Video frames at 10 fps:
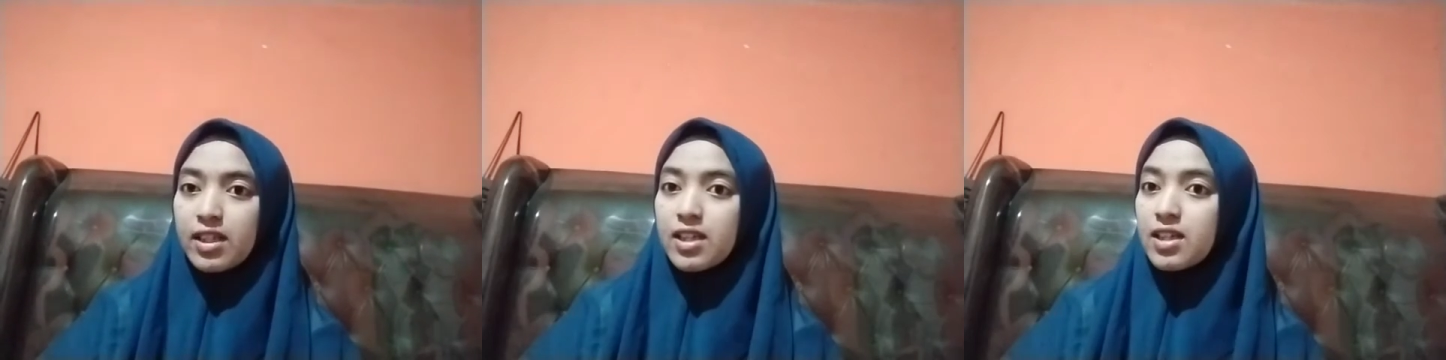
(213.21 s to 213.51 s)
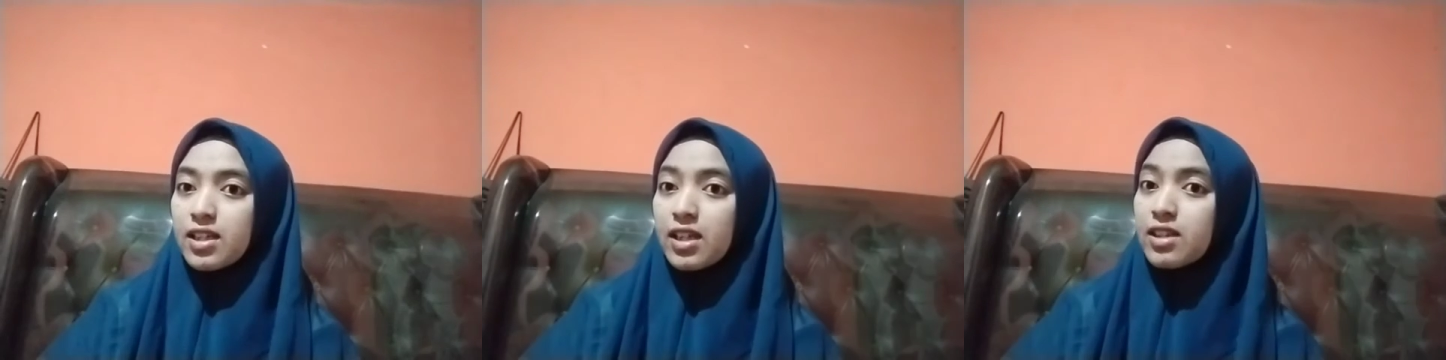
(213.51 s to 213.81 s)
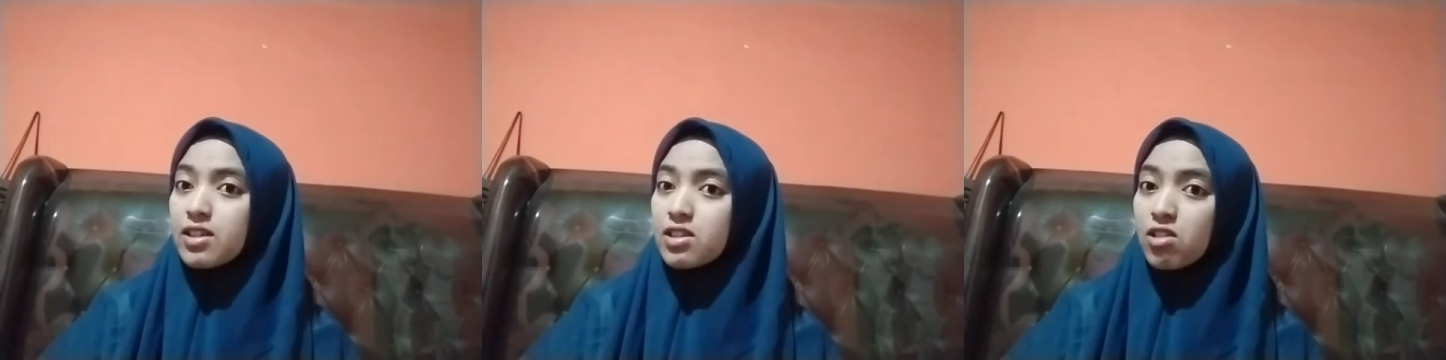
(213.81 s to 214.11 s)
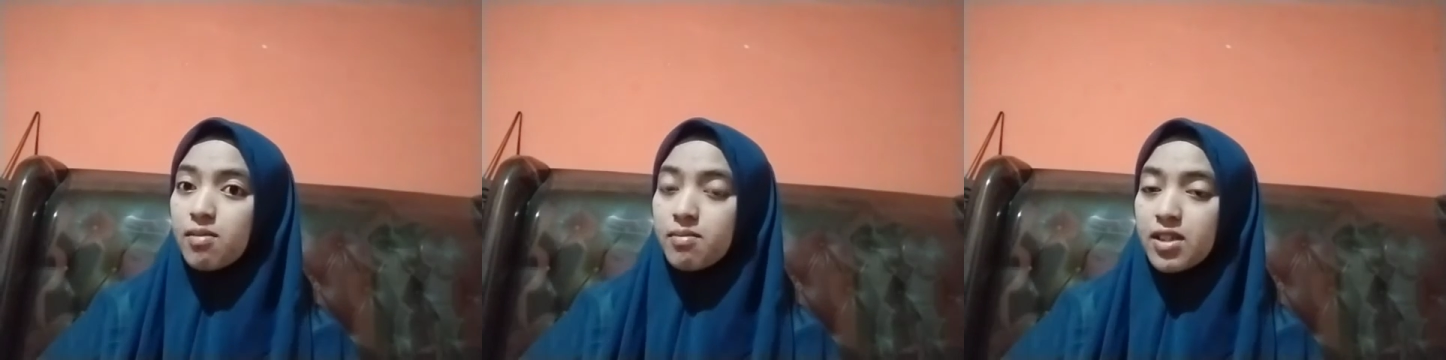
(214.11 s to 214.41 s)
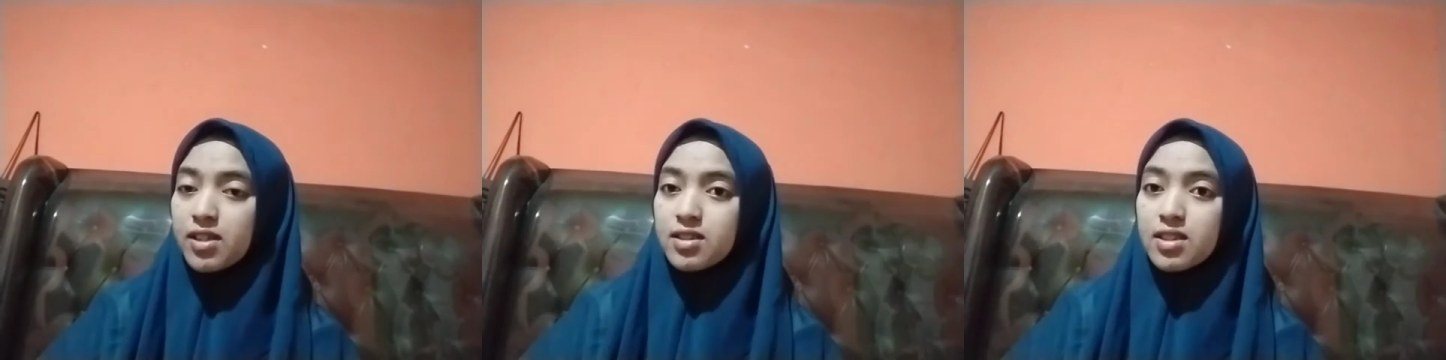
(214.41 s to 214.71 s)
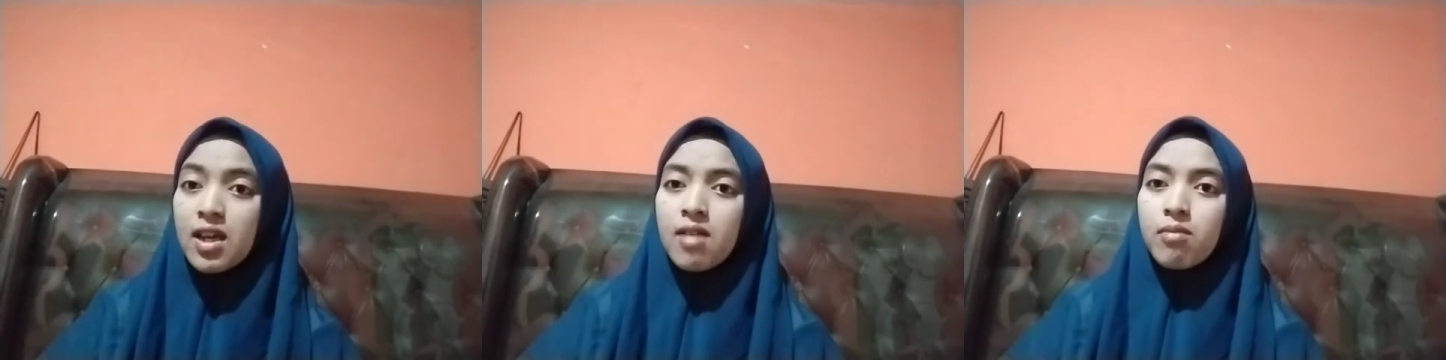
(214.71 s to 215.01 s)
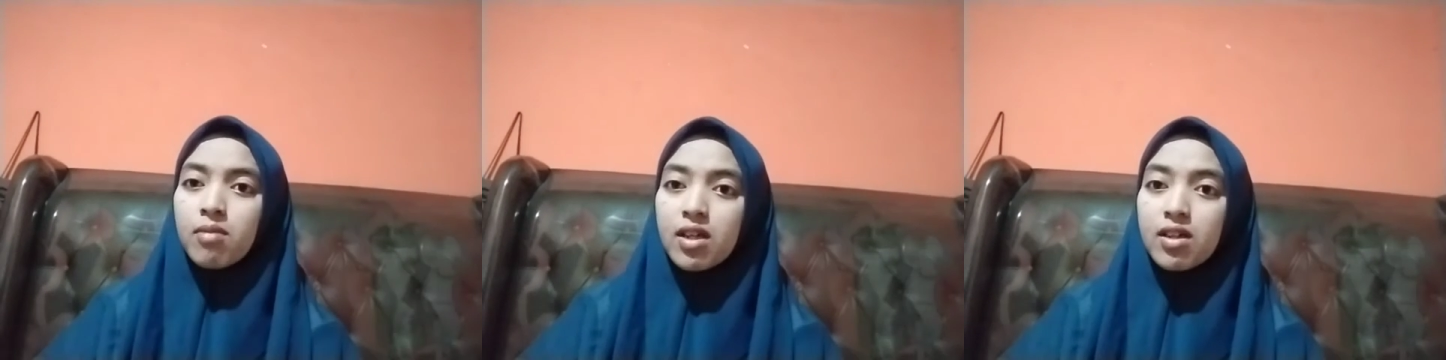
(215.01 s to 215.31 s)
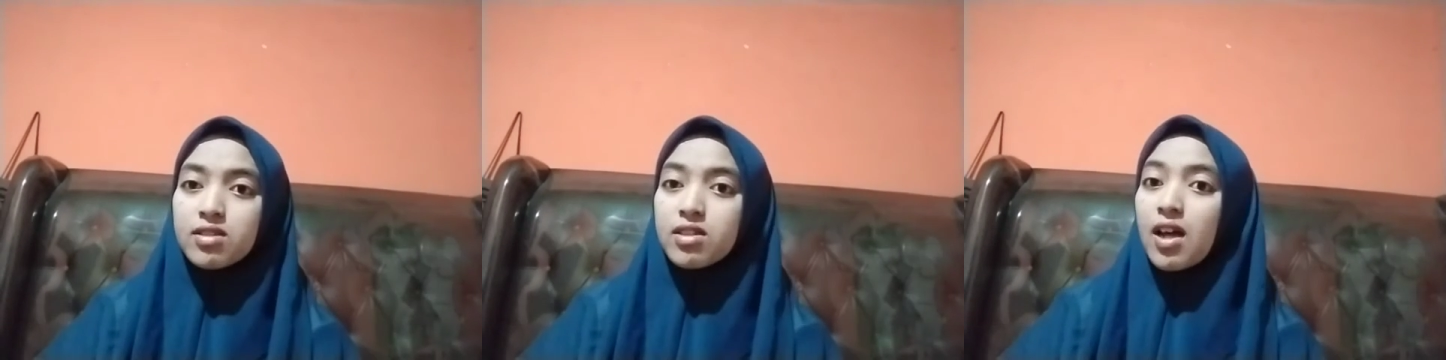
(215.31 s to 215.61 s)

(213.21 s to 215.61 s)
It is complex because